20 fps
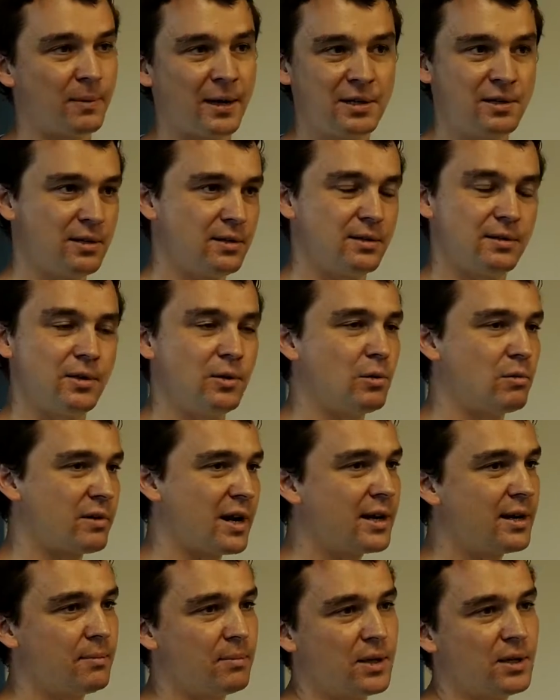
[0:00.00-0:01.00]
I just
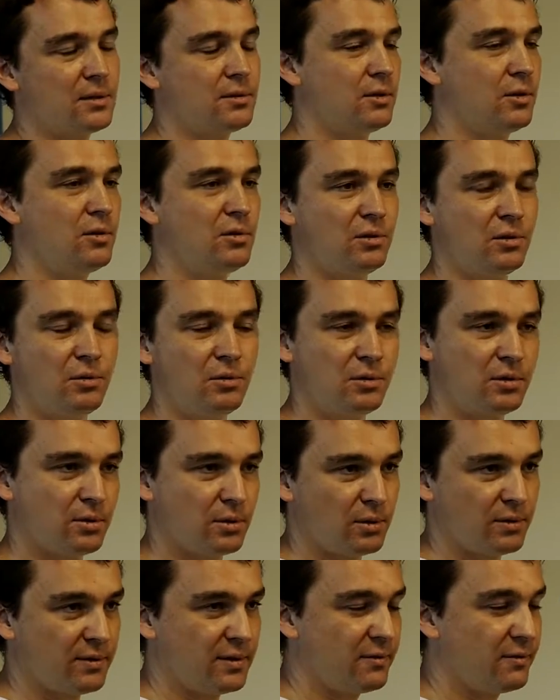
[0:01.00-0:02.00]
recommend you use
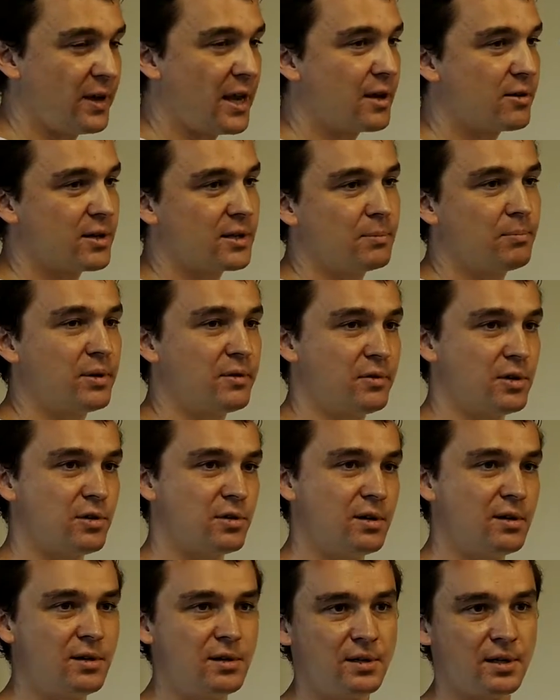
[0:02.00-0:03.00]
sort of the vagrant
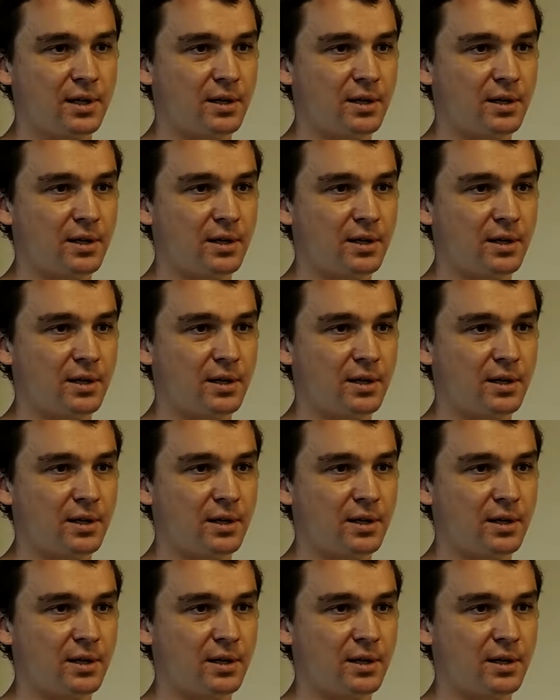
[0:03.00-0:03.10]
provisioner,